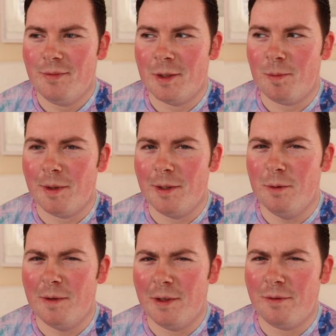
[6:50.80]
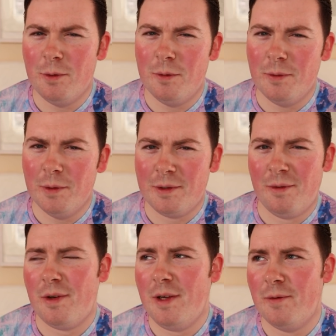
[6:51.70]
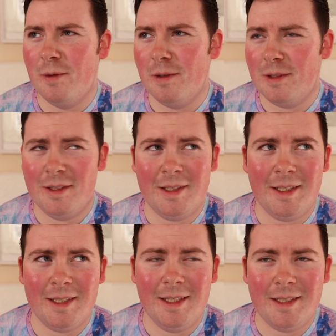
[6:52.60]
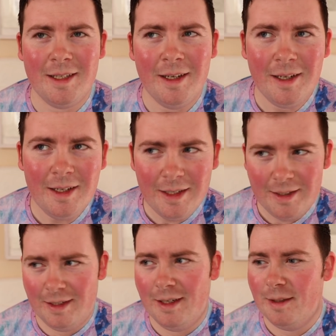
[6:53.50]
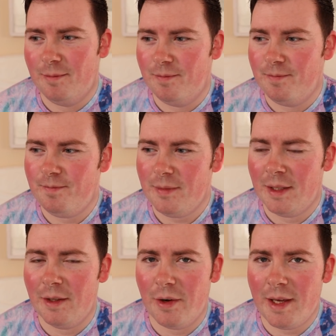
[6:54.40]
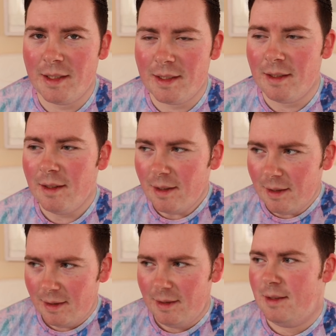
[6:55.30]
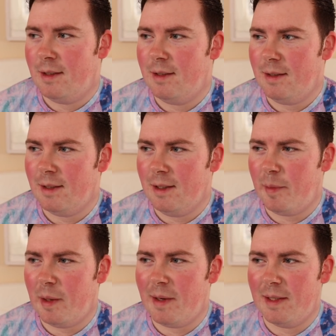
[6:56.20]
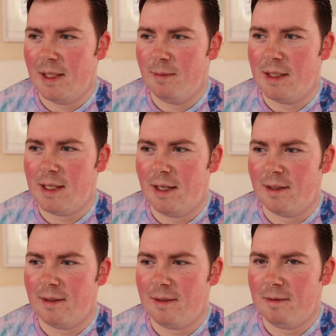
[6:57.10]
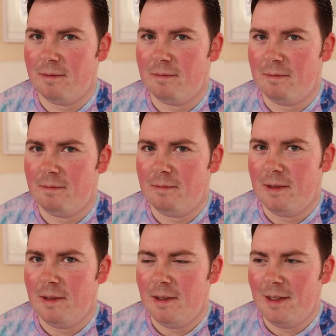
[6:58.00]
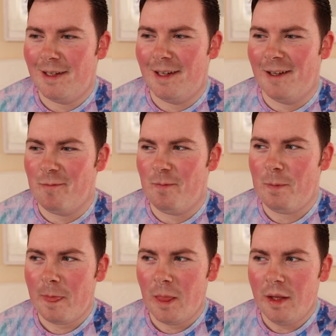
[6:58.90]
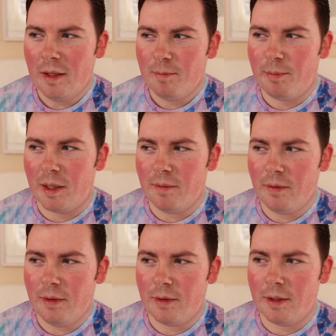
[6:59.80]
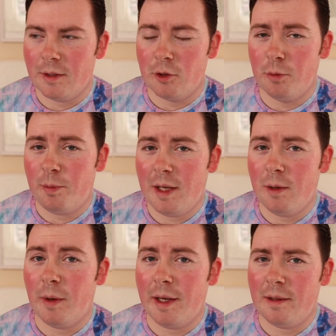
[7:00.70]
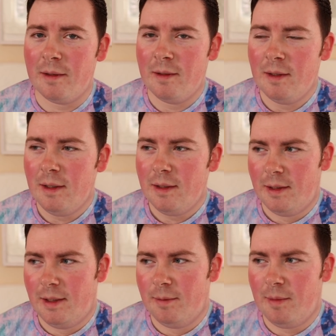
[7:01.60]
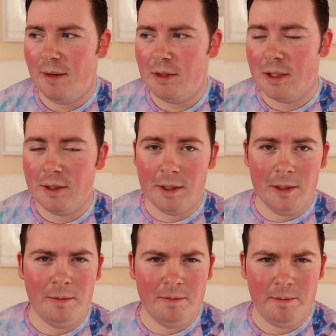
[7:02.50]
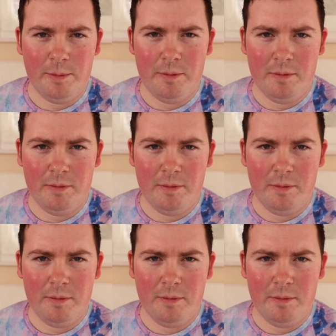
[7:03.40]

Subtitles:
just playing over your 4/4s and 3/4s and 6/8s and the rest, like your pipe band MSRs. But they do pay well. I've just not done them